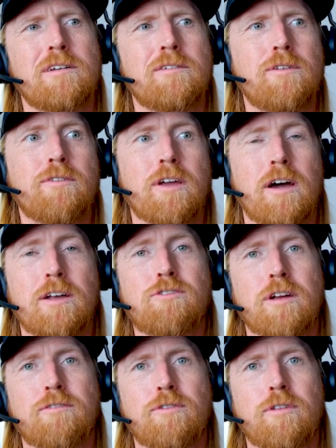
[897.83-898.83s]
if you have a
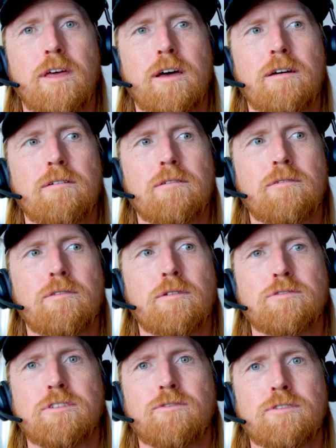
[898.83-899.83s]
contract for
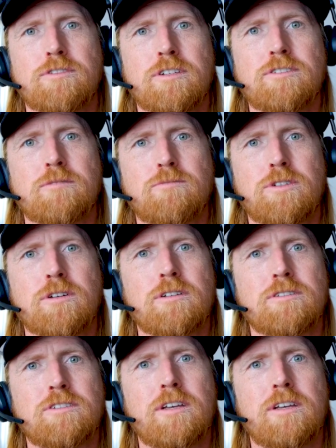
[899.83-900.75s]
those different systems, you're going to see